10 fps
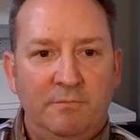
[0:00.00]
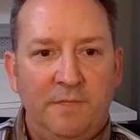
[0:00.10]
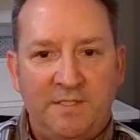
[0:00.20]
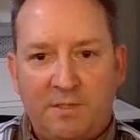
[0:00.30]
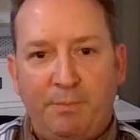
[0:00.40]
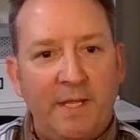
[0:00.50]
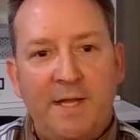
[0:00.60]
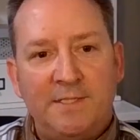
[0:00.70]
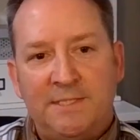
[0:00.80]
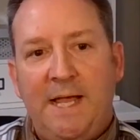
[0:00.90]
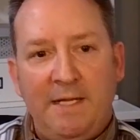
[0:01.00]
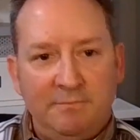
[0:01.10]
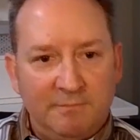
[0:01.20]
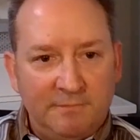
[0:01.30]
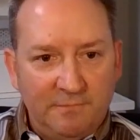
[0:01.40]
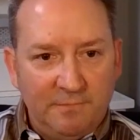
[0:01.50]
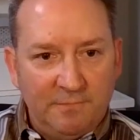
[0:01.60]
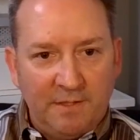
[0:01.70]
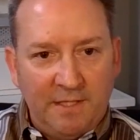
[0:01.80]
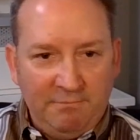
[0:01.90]
It's plain as day.
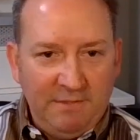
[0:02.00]
Like,